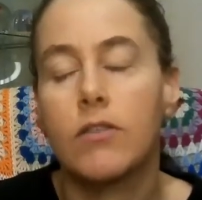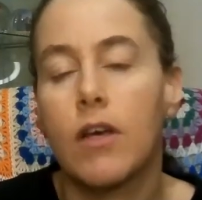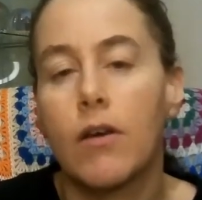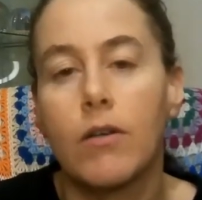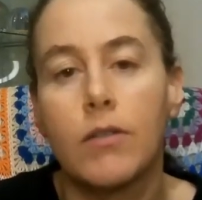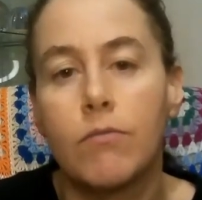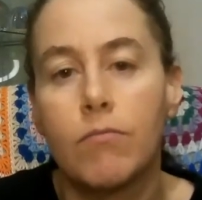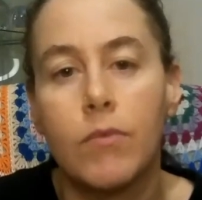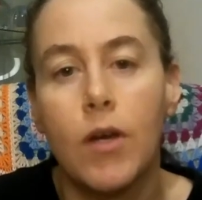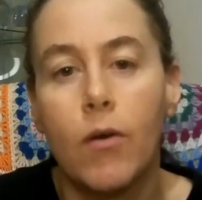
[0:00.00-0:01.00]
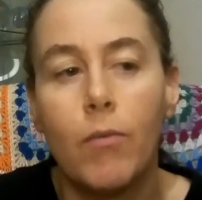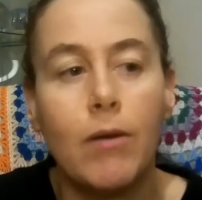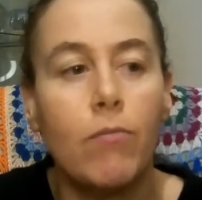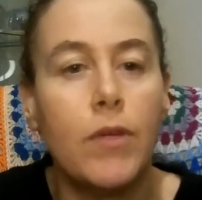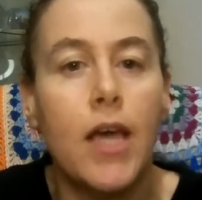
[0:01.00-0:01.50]
So, I
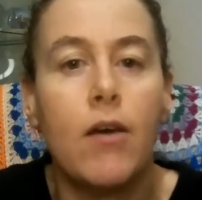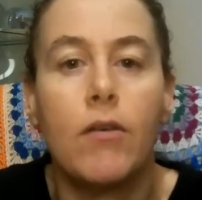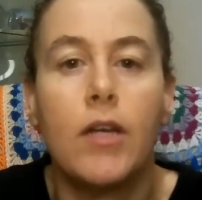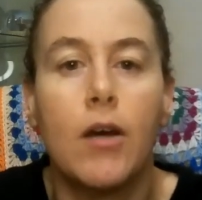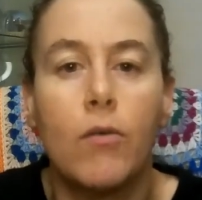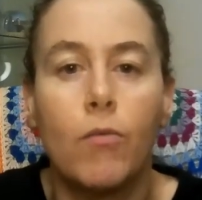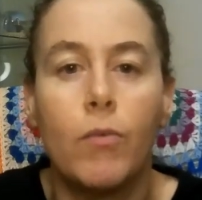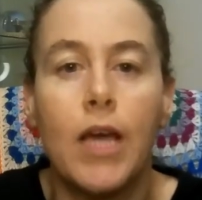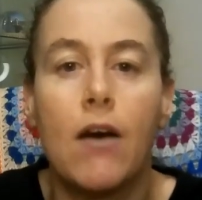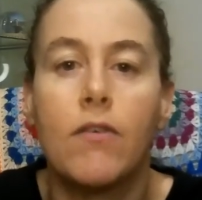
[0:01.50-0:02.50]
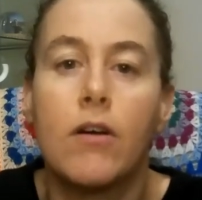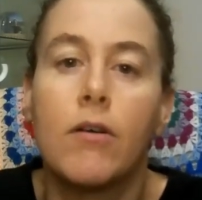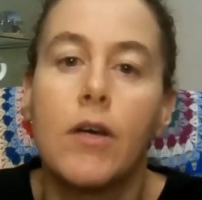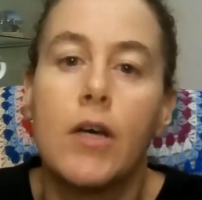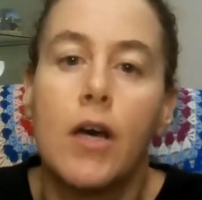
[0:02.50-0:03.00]
mean, yeah, you know, we have our
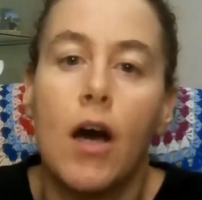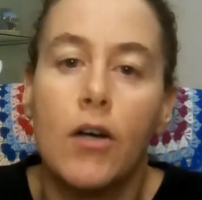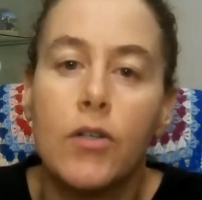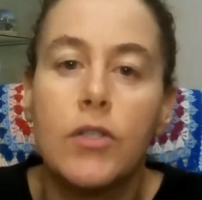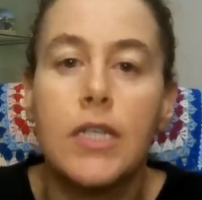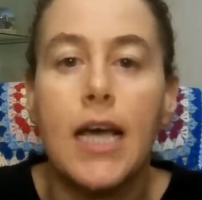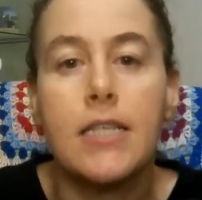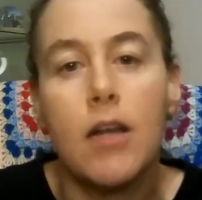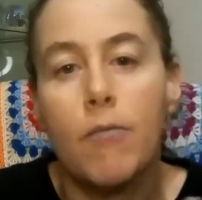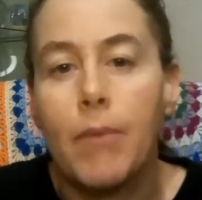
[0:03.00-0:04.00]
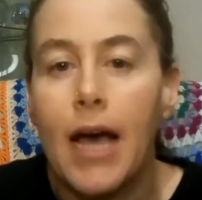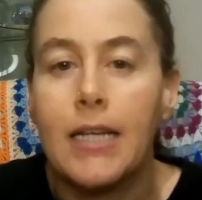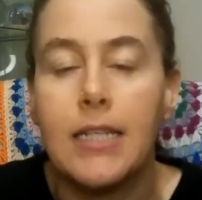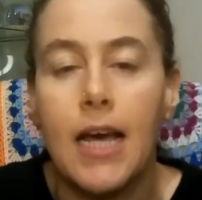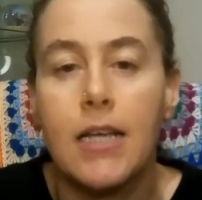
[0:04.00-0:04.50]
good days and our
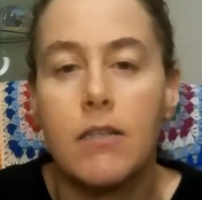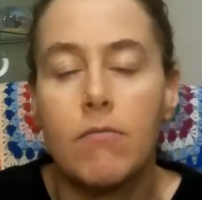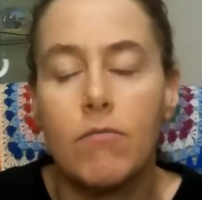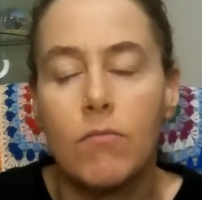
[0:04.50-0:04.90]
bad days,